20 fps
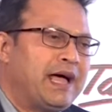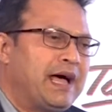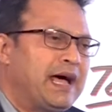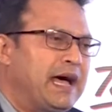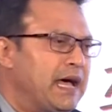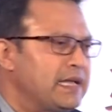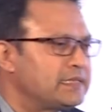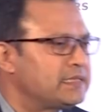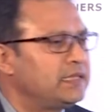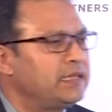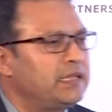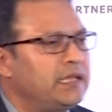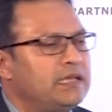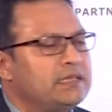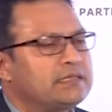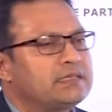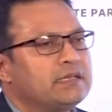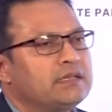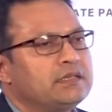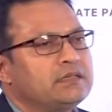As an
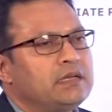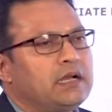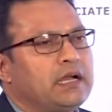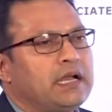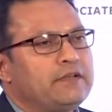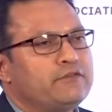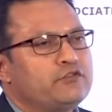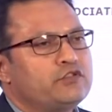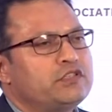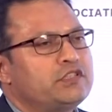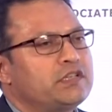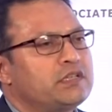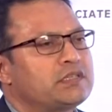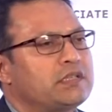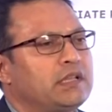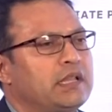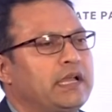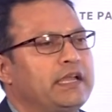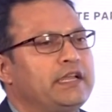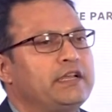Acer, I would
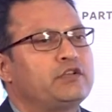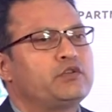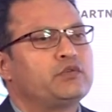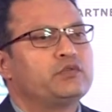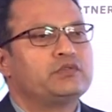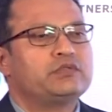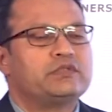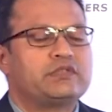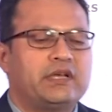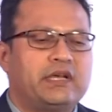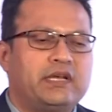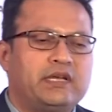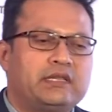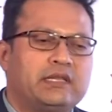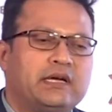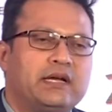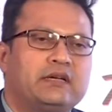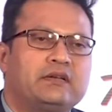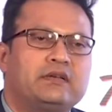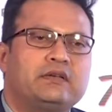just like to say
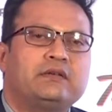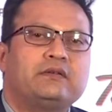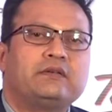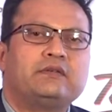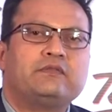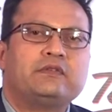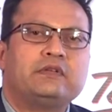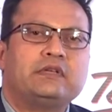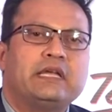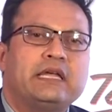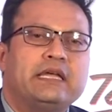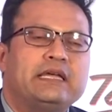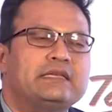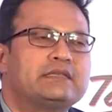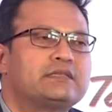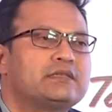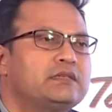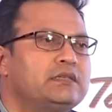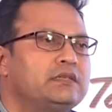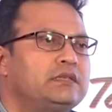that
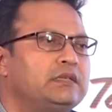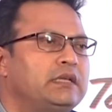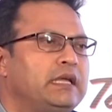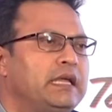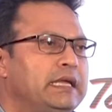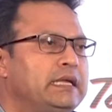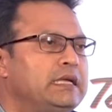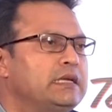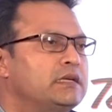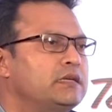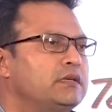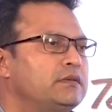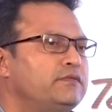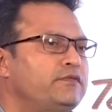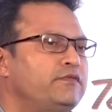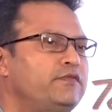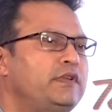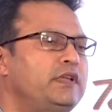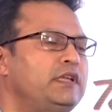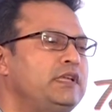Acer Inc.,
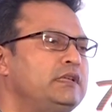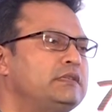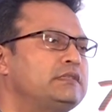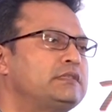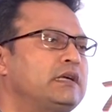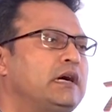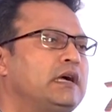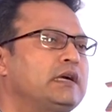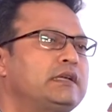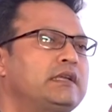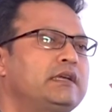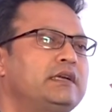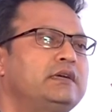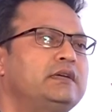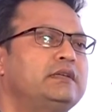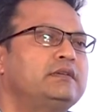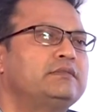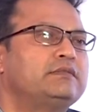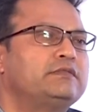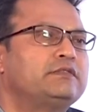we
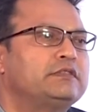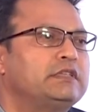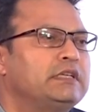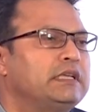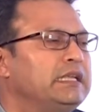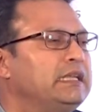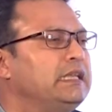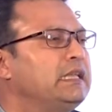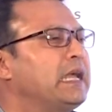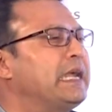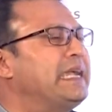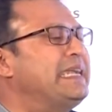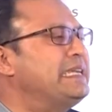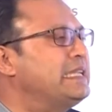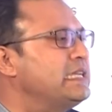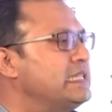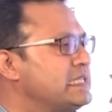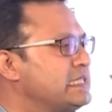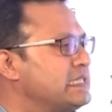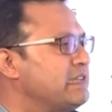started in
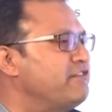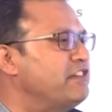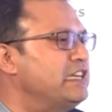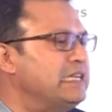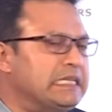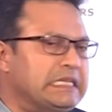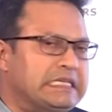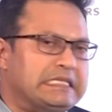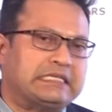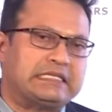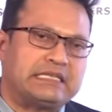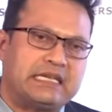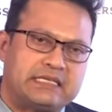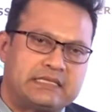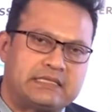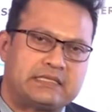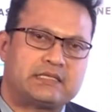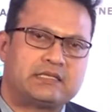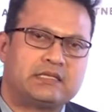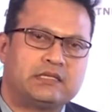
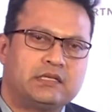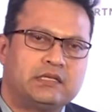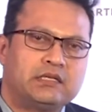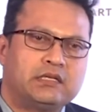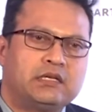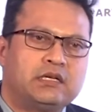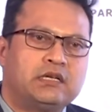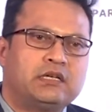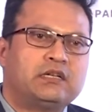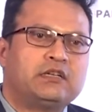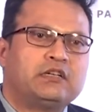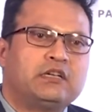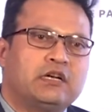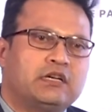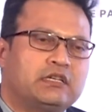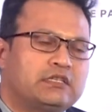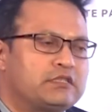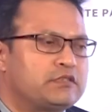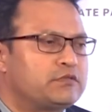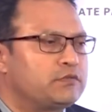1976,
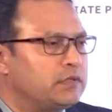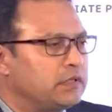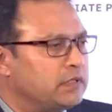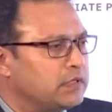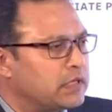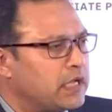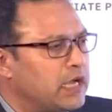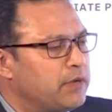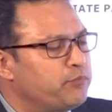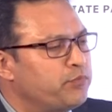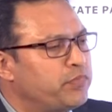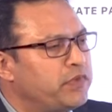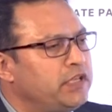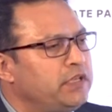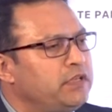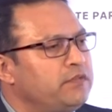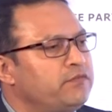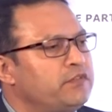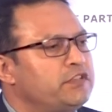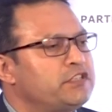a
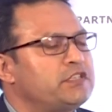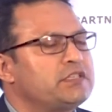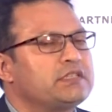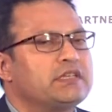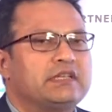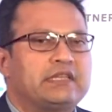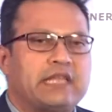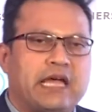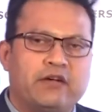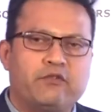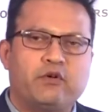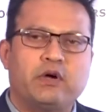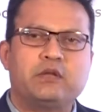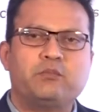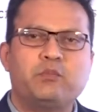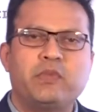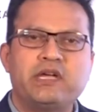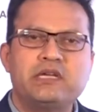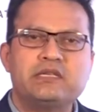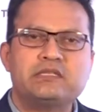company which is a
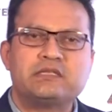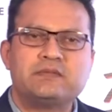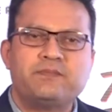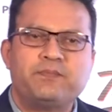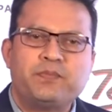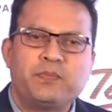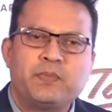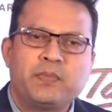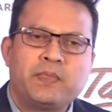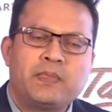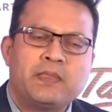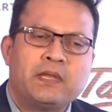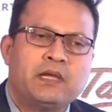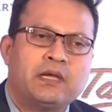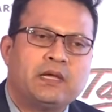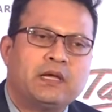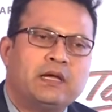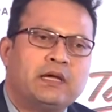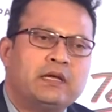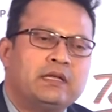Taiwan-based.
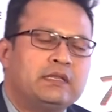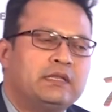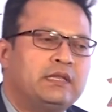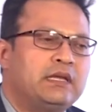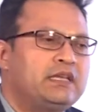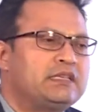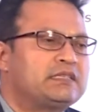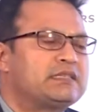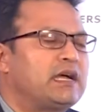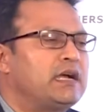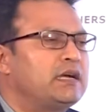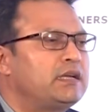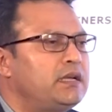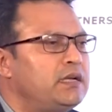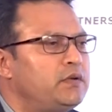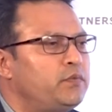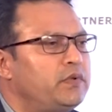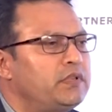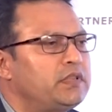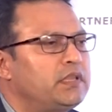They
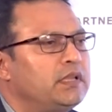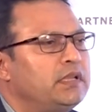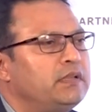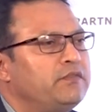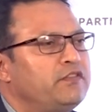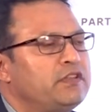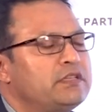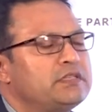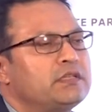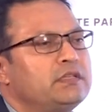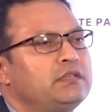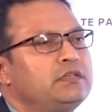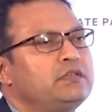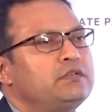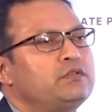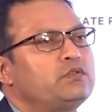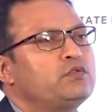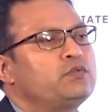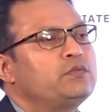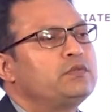started with a
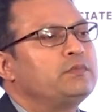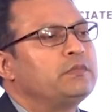vision to